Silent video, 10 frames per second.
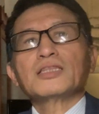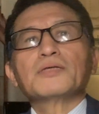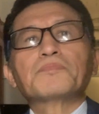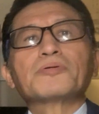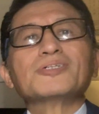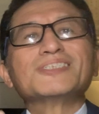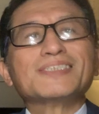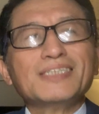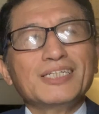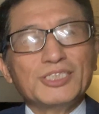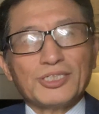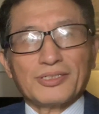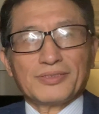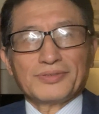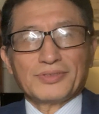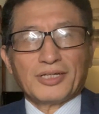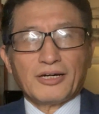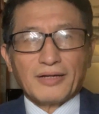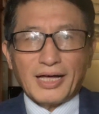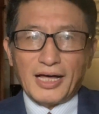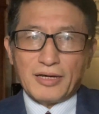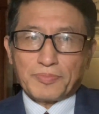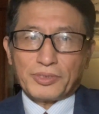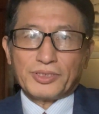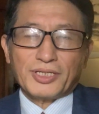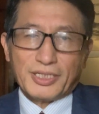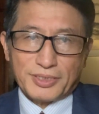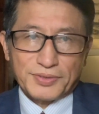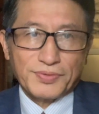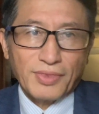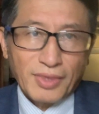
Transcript: The procedure, how to operate this.